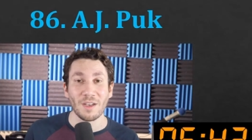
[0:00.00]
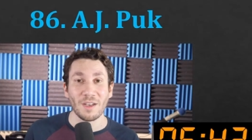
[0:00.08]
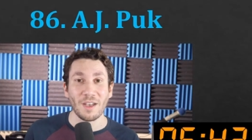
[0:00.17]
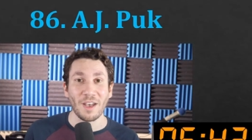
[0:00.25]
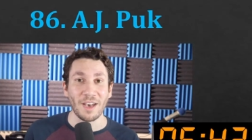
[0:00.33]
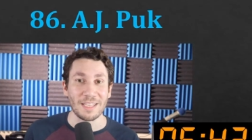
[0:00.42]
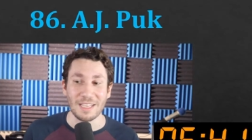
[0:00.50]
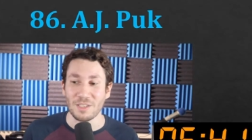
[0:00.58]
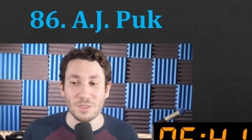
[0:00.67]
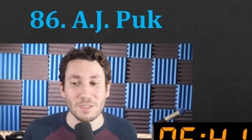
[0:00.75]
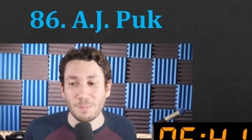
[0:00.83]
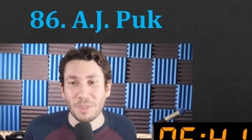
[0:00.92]
Uh, that
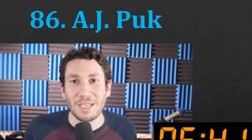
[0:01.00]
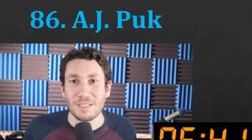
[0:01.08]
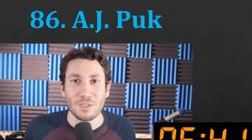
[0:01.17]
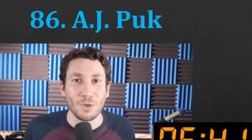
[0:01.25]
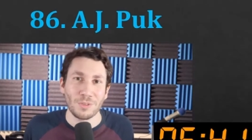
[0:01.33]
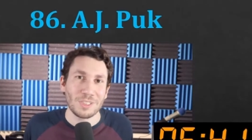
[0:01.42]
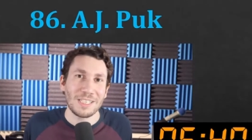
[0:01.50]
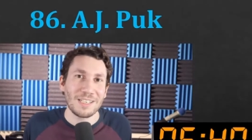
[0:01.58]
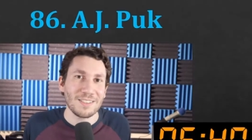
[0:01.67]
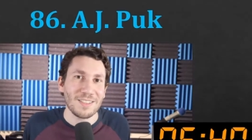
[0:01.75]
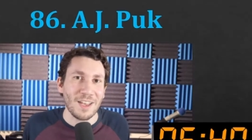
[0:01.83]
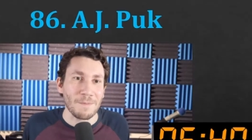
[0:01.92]
just plays. All you need
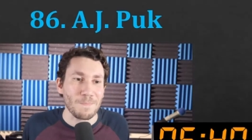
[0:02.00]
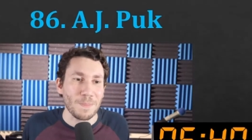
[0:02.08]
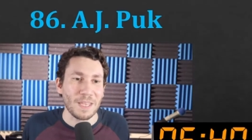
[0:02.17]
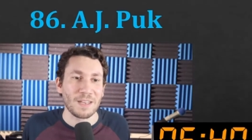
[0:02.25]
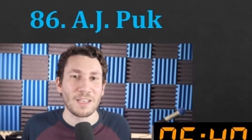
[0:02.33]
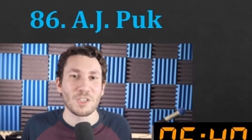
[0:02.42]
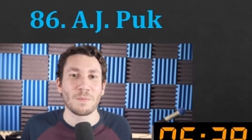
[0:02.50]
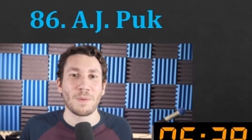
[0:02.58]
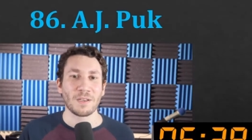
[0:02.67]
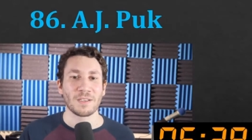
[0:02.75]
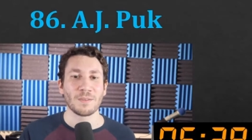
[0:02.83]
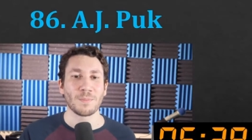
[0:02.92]
is that and AJ
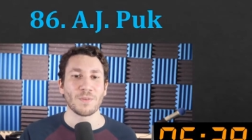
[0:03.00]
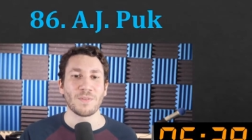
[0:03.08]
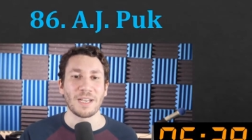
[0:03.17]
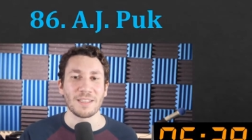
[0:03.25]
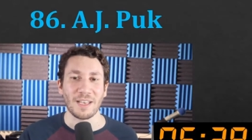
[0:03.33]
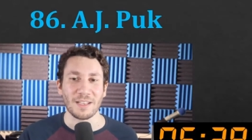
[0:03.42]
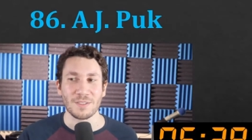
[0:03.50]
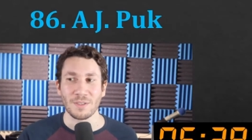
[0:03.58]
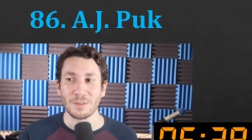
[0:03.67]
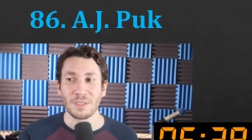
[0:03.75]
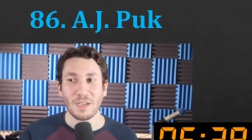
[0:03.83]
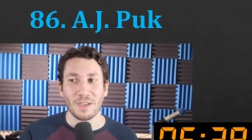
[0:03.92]
Puk can provide that.
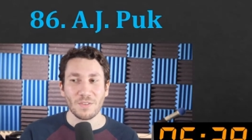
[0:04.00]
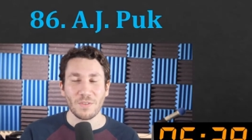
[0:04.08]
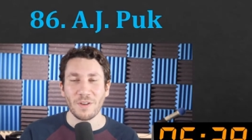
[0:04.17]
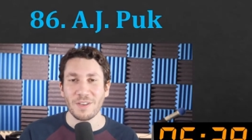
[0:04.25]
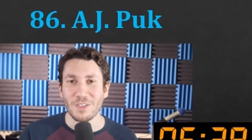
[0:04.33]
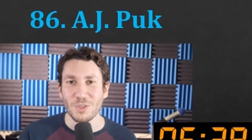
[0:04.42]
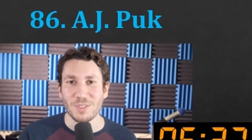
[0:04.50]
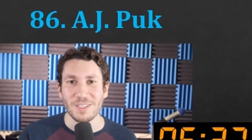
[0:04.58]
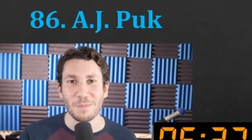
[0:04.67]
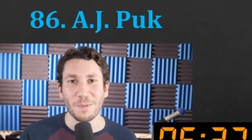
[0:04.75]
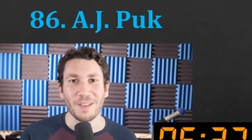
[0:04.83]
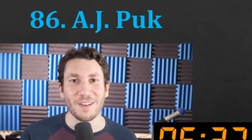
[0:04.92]
So very interesting
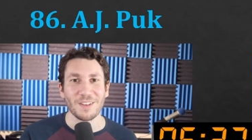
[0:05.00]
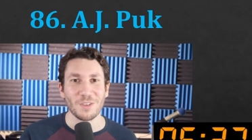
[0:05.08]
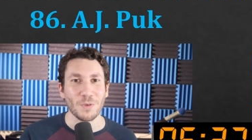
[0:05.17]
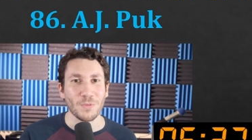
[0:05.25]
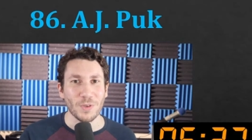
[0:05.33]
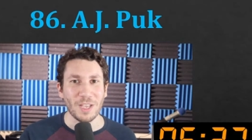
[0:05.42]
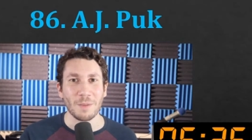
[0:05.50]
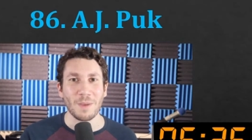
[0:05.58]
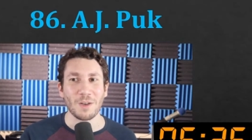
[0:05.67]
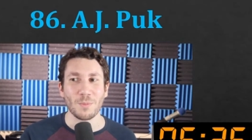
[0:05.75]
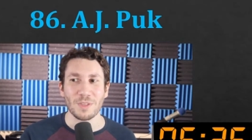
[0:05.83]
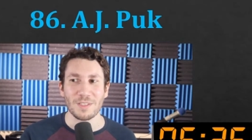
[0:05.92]
player here. Don't forget
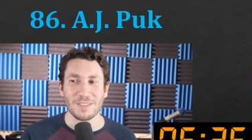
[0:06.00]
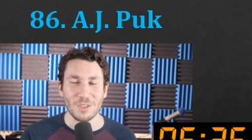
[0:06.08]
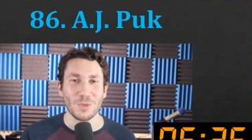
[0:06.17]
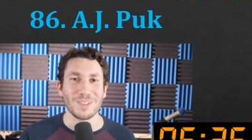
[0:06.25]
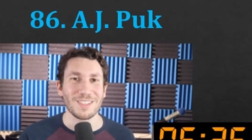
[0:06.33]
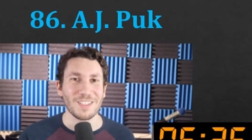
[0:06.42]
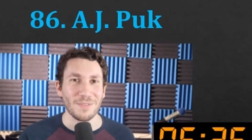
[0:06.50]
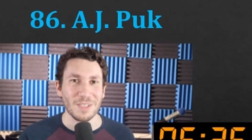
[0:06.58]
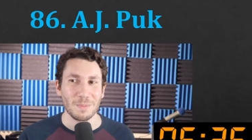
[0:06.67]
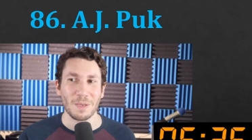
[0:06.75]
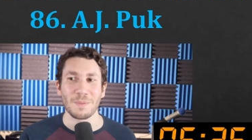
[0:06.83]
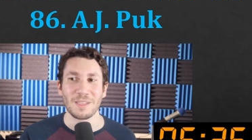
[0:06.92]
about him with his injuries and stuff.
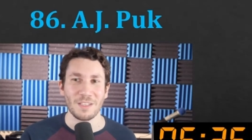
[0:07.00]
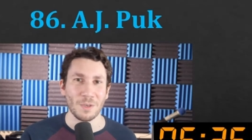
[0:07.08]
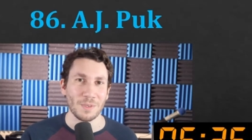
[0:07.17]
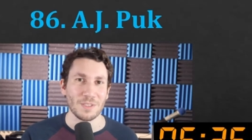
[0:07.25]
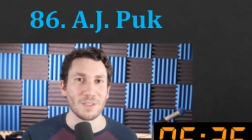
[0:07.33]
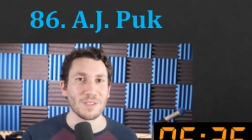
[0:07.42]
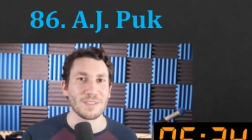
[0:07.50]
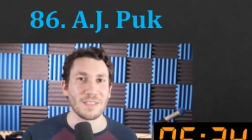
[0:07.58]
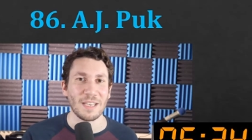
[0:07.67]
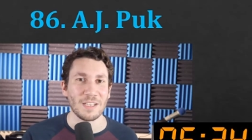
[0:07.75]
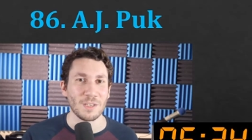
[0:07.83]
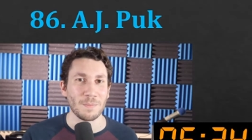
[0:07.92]
This might be the year we start to see
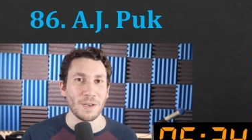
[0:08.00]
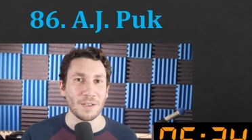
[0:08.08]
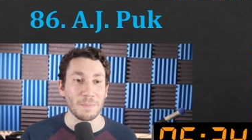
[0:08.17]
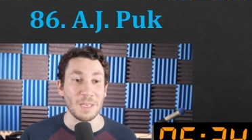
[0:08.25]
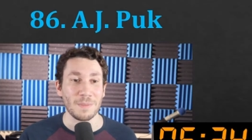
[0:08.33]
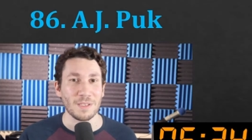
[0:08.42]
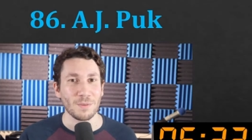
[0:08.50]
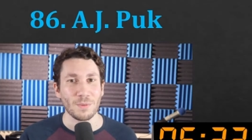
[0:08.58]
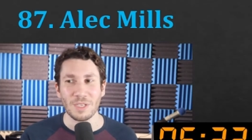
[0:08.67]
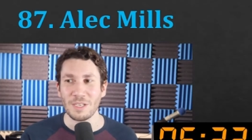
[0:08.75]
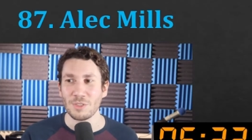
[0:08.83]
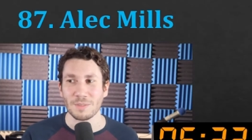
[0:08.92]
AJ Puk maybe in the
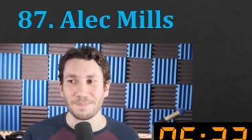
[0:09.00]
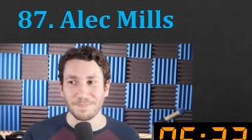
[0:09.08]
rotation.